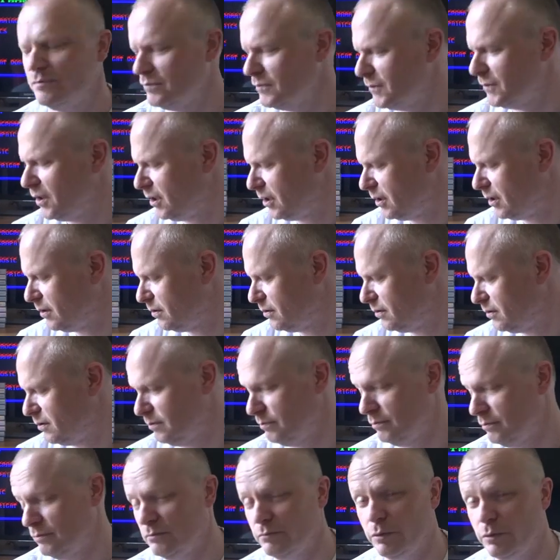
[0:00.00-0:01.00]
Yeah,
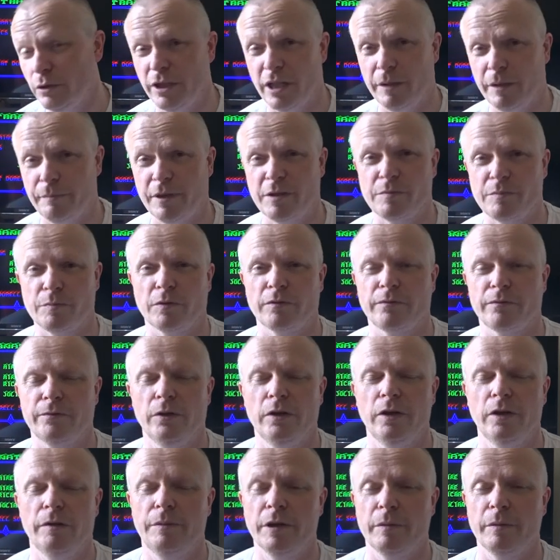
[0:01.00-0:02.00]
probably get
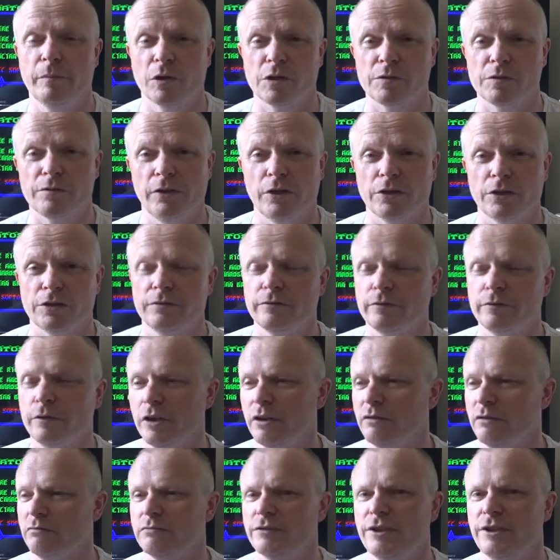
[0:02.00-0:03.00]
a big box version for
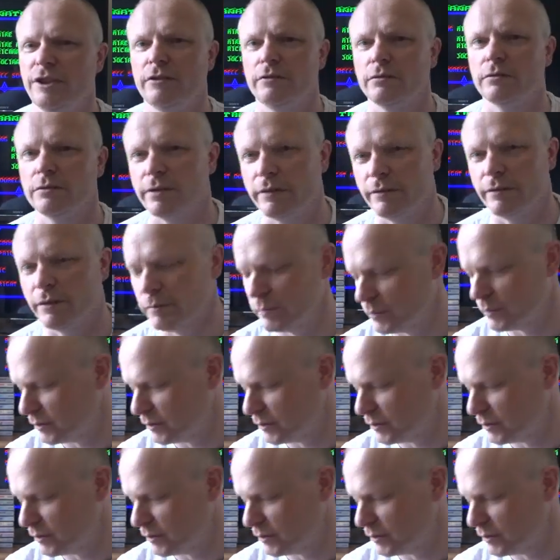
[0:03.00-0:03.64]
like £10 or something.